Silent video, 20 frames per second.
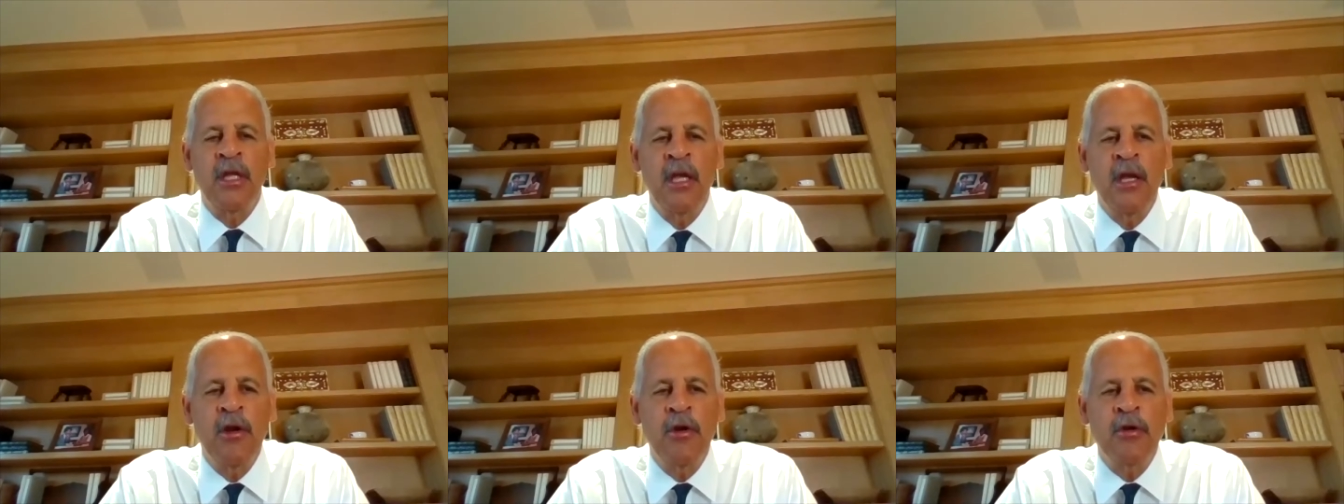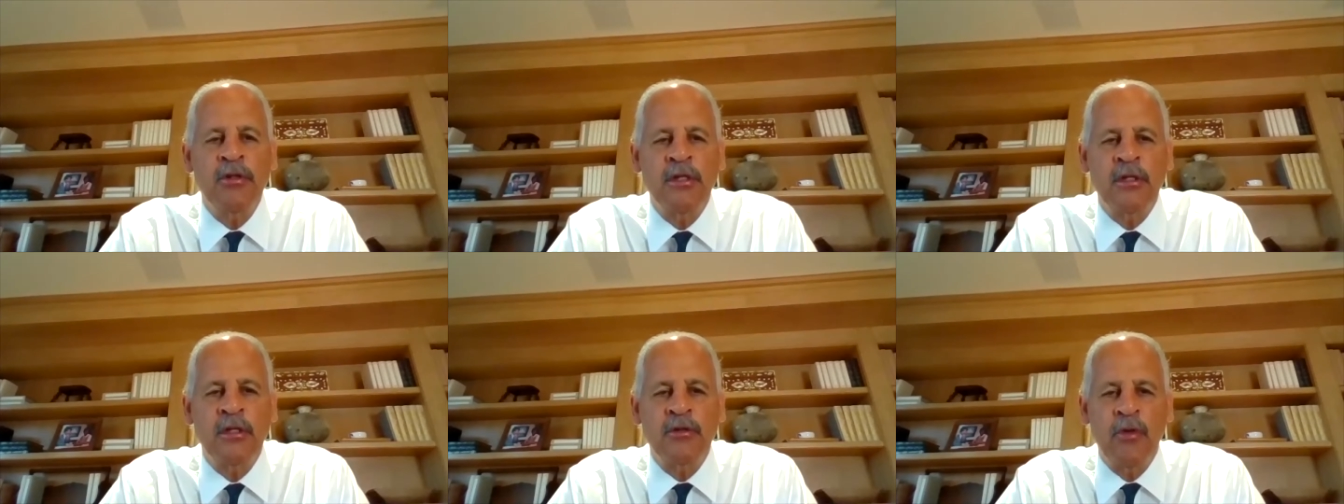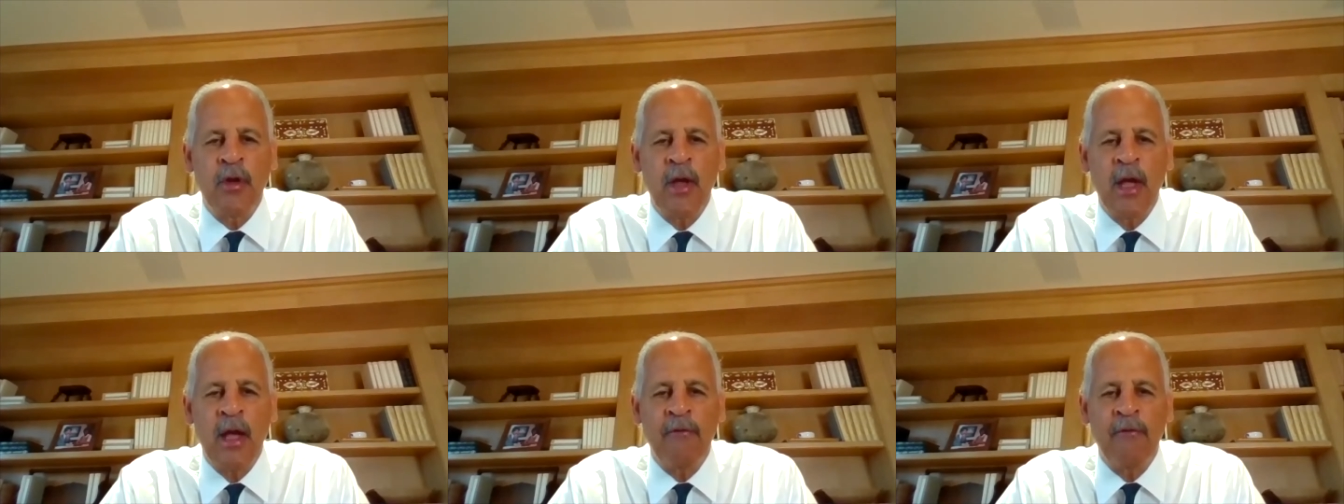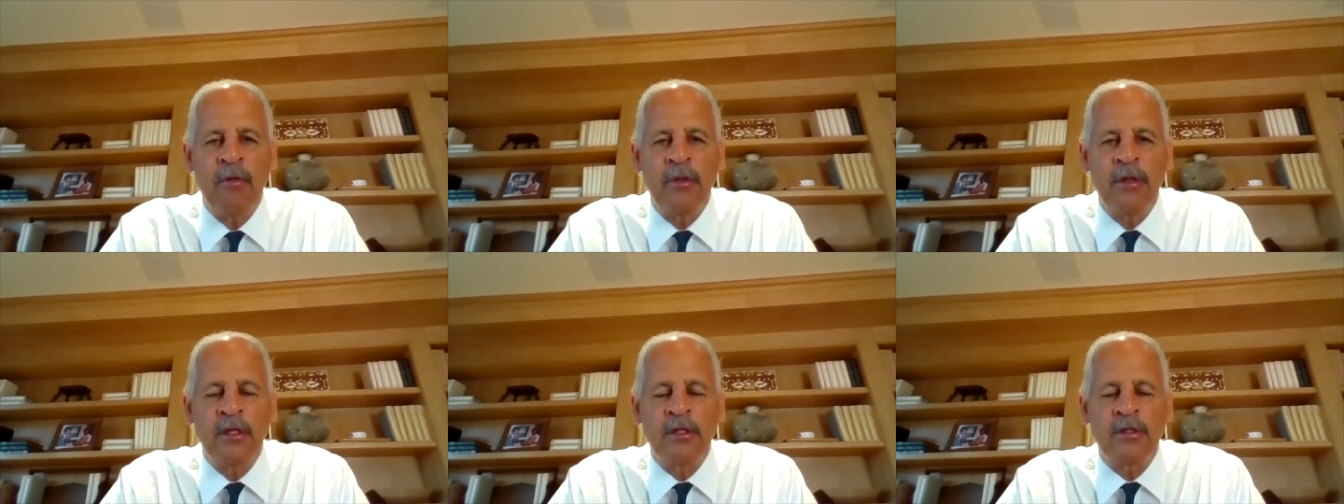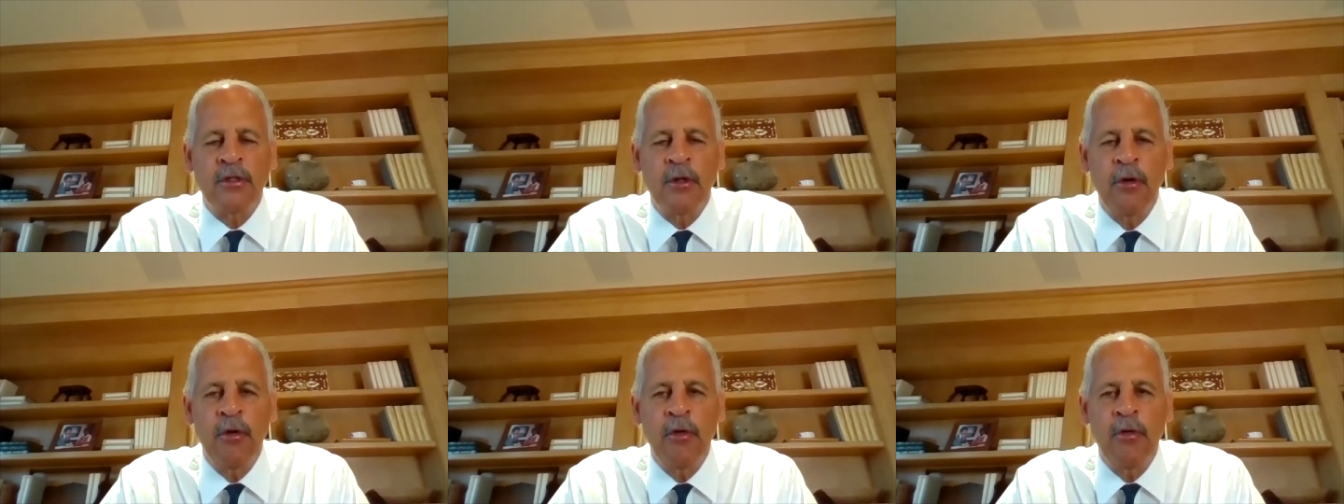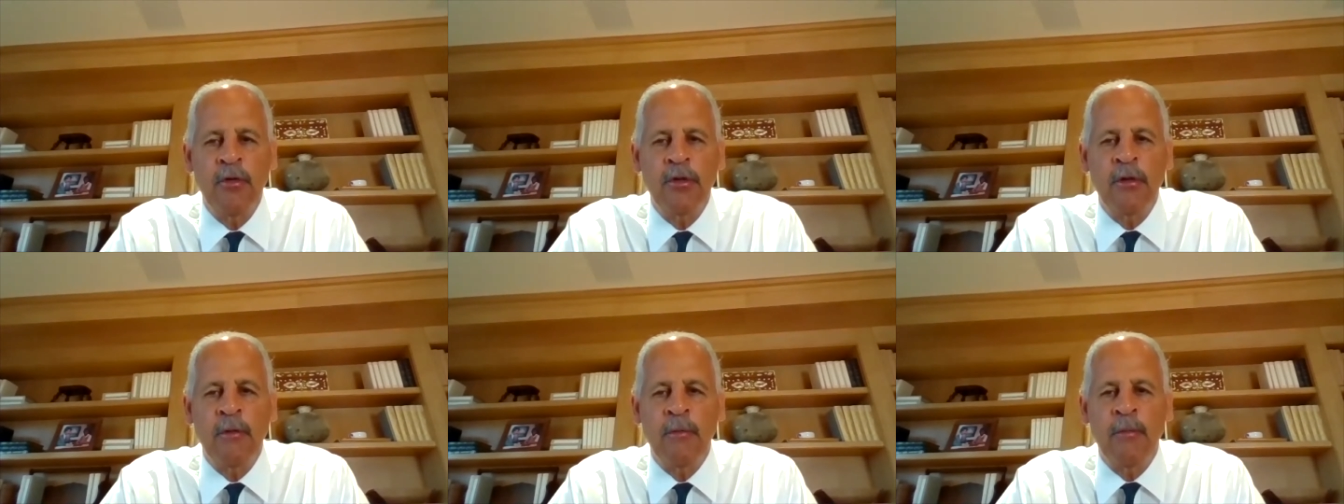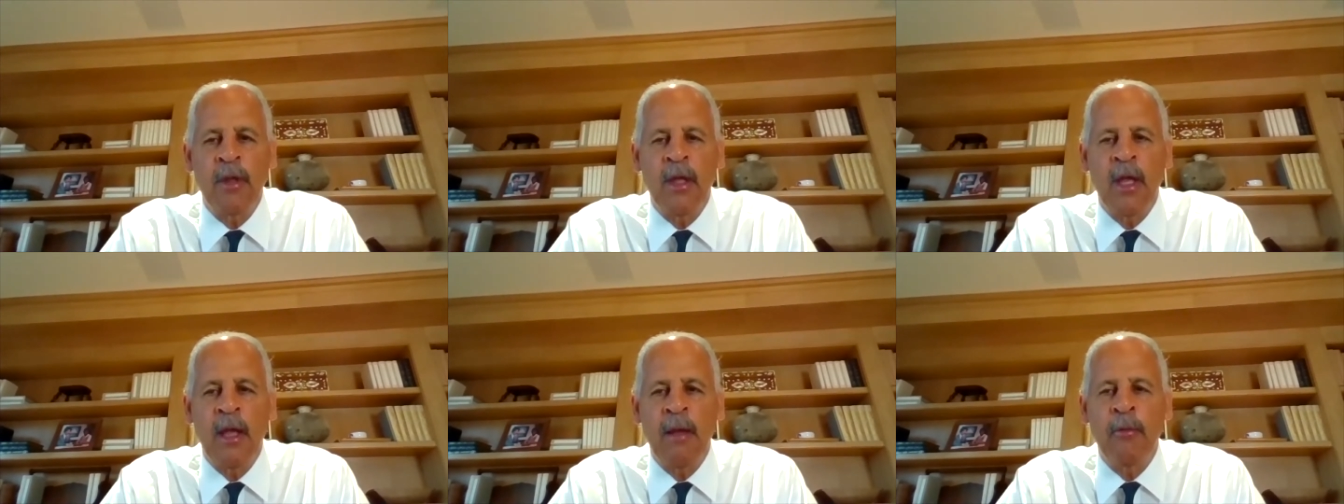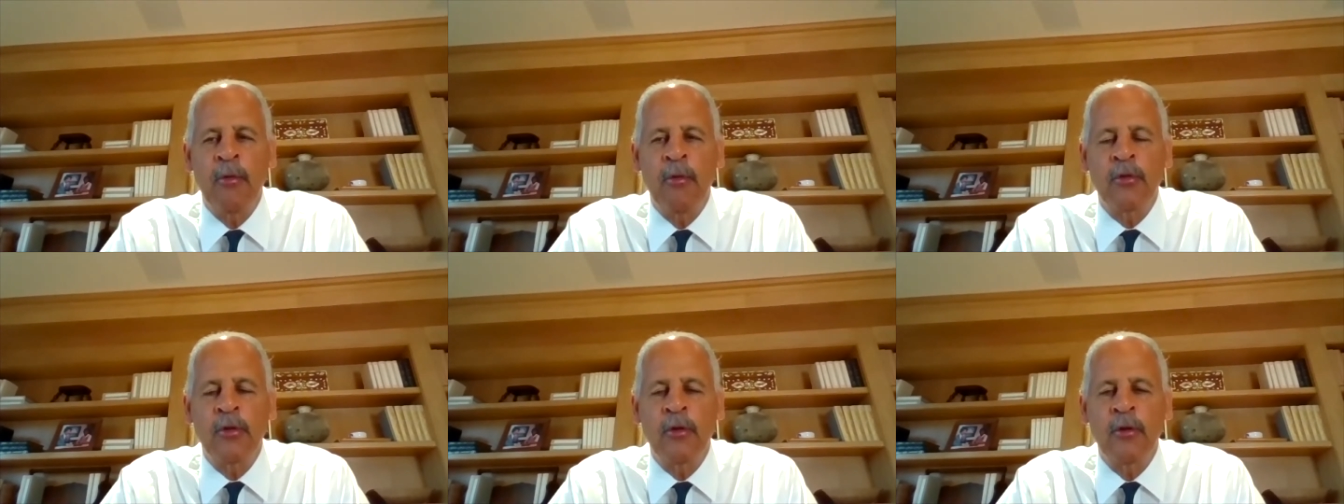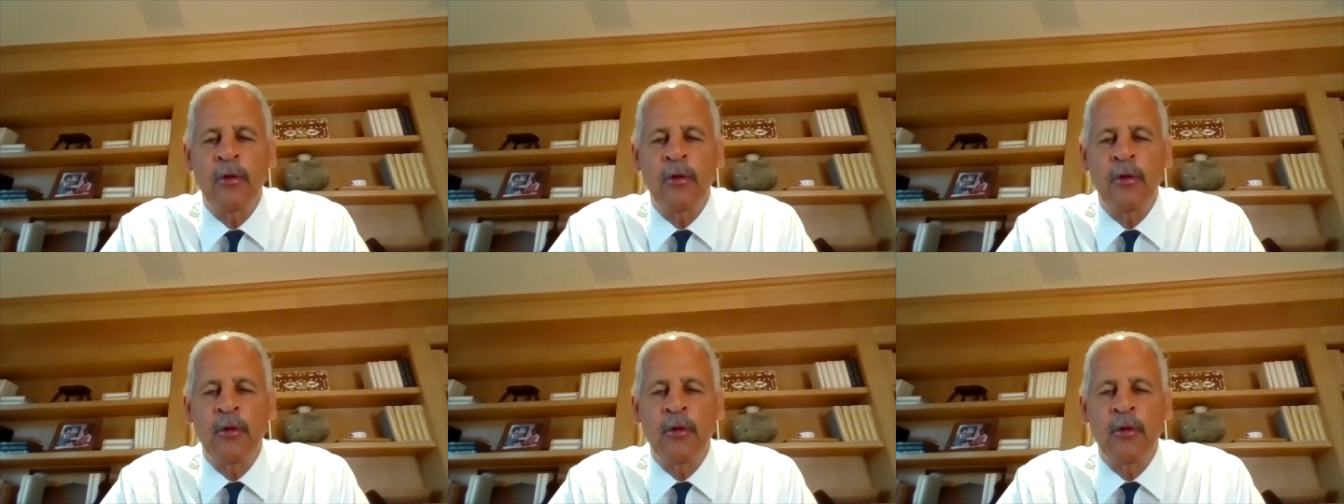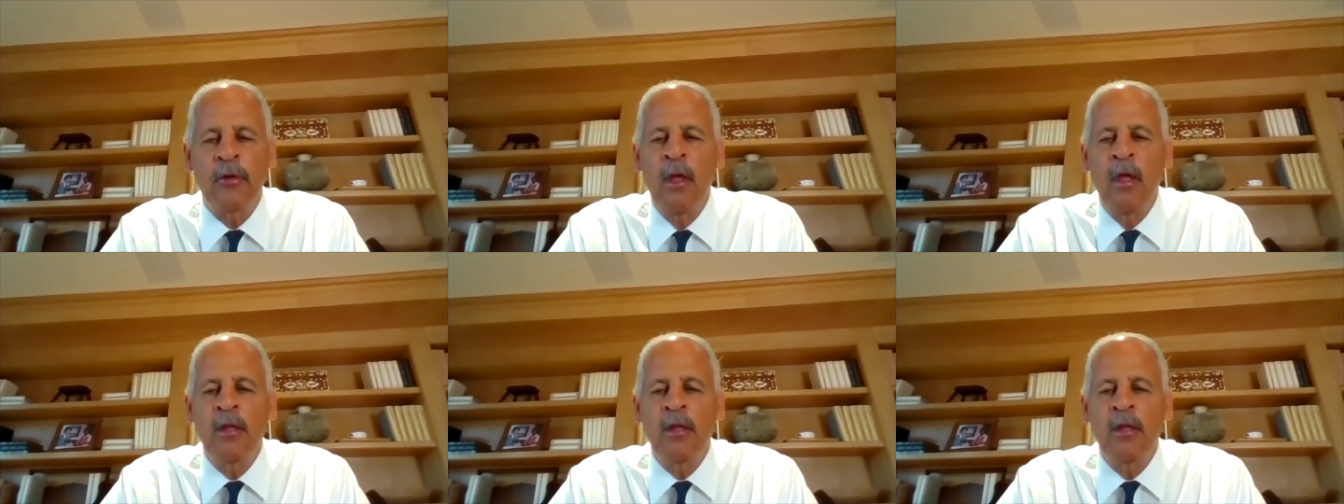years that you have on this earth to be able to